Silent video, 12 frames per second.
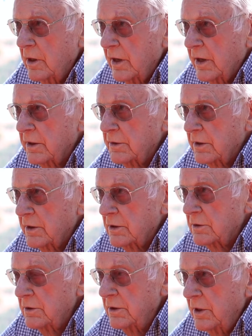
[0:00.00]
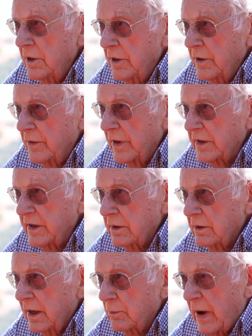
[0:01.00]
And uh, then he
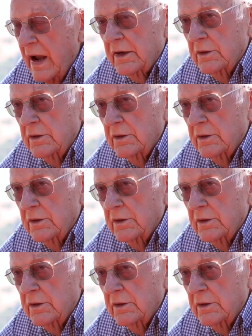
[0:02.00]
came back